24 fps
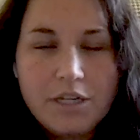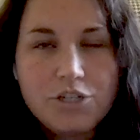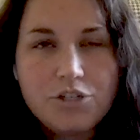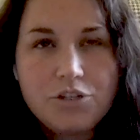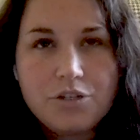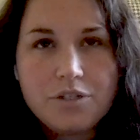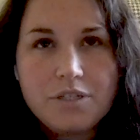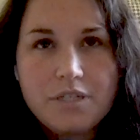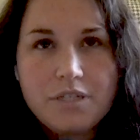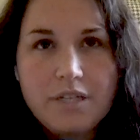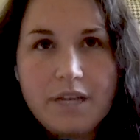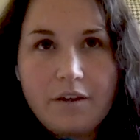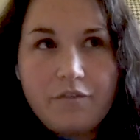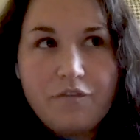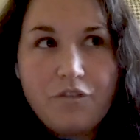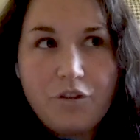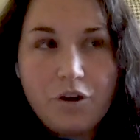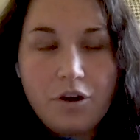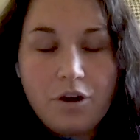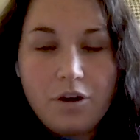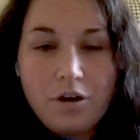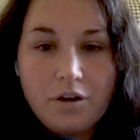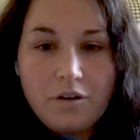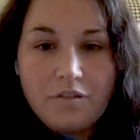interesting
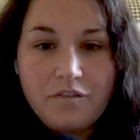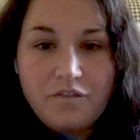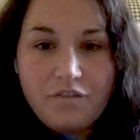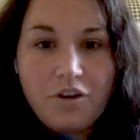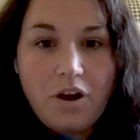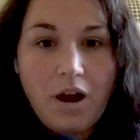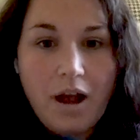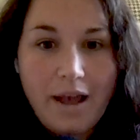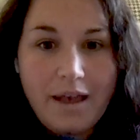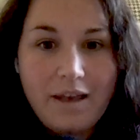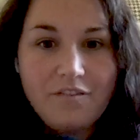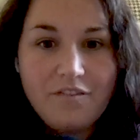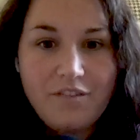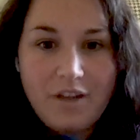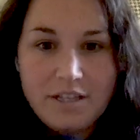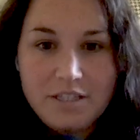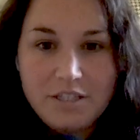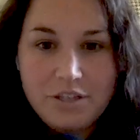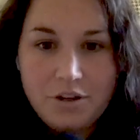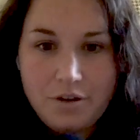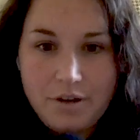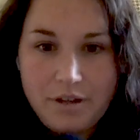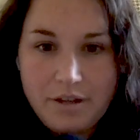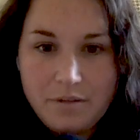for for
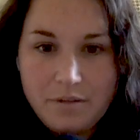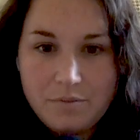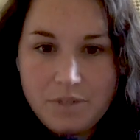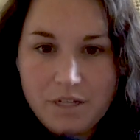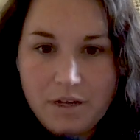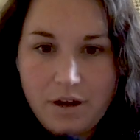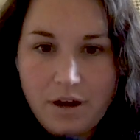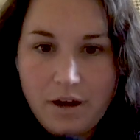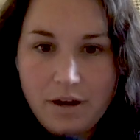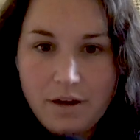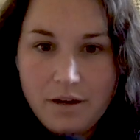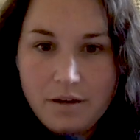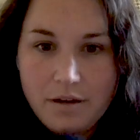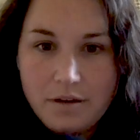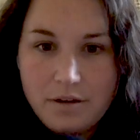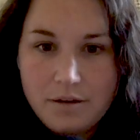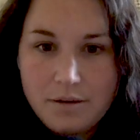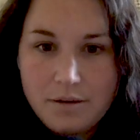IFS or EMDR?